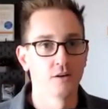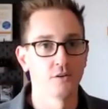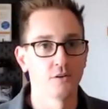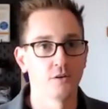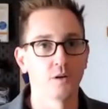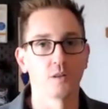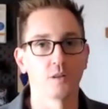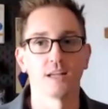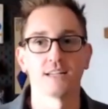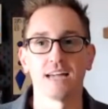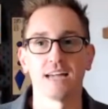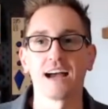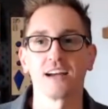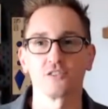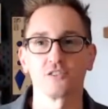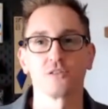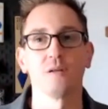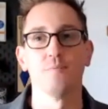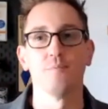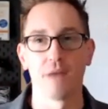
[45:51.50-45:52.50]
no, let's
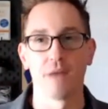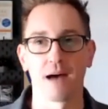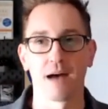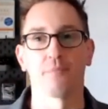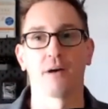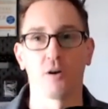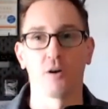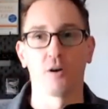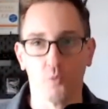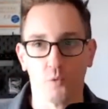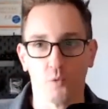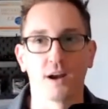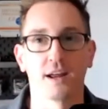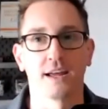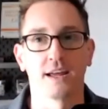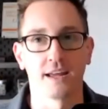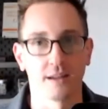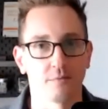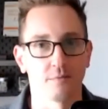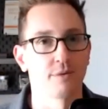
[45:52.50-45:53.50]
actually map out what a
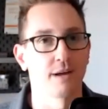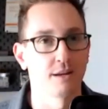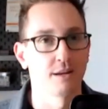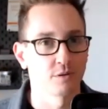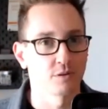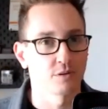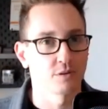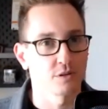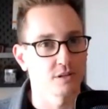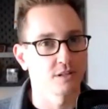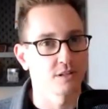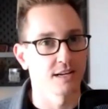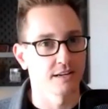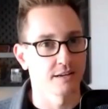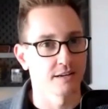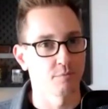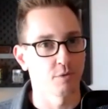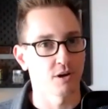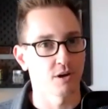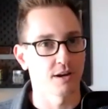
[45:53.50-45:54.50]
campaign would look like
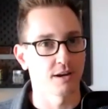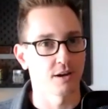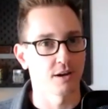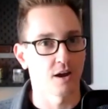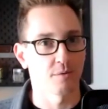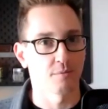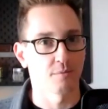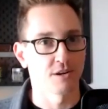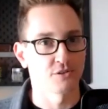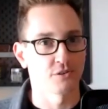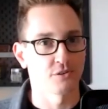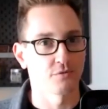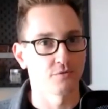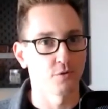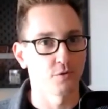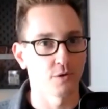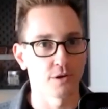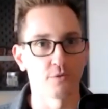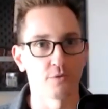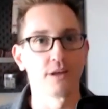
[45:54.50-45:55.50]
in marketing automation
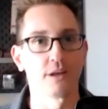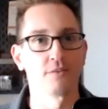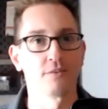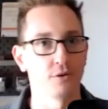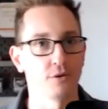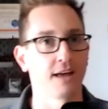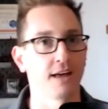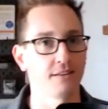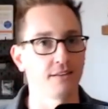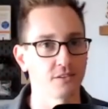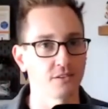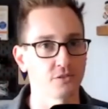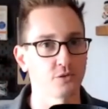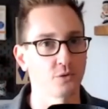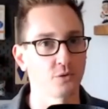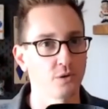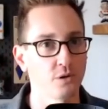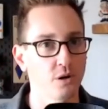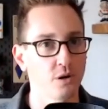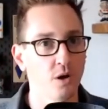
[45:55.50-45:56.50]
for you if you had this
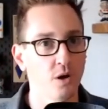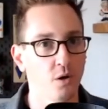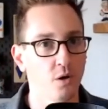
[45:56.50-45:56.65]
tool,